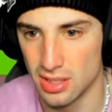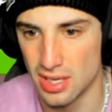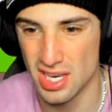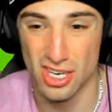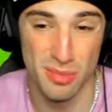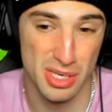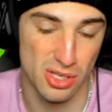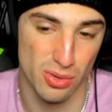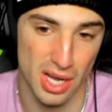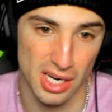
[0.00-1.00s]
It could be
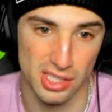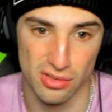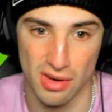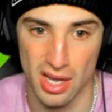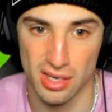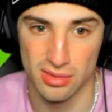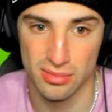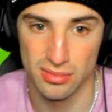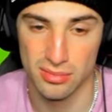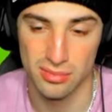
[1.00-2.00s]
Tornadus Koraidon.
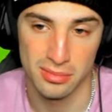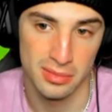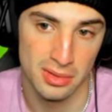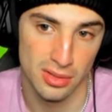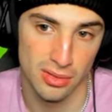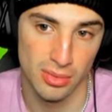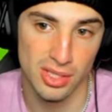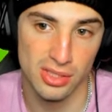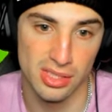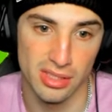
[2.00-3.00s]
We
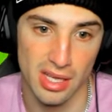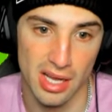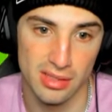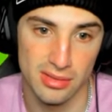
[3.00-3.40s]
could see that.